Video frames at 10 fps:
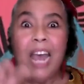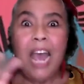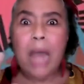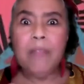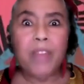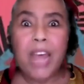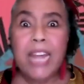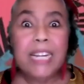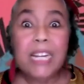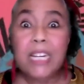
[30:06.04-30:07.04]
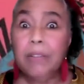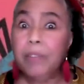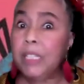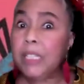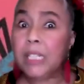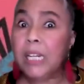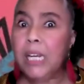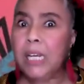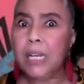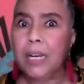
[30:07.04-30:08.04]
And they didn't even
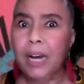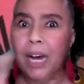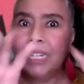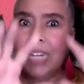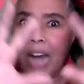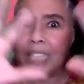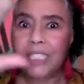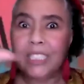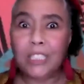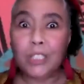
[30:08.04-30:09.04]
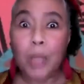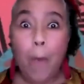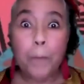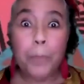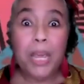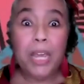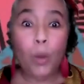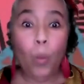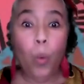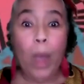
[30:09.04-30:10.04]
see Anansi's big
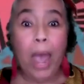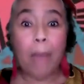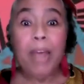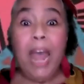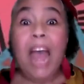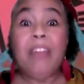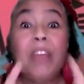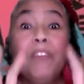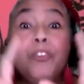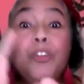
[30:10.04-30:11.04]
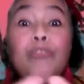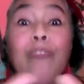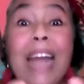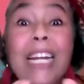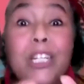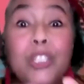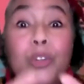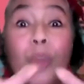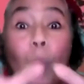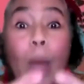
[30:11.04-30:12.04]
web and they flew right into
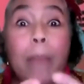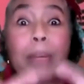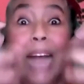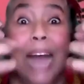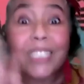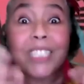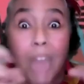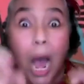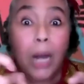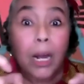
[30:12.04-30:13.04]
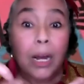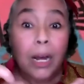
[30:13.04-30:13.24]
the web and got stuck.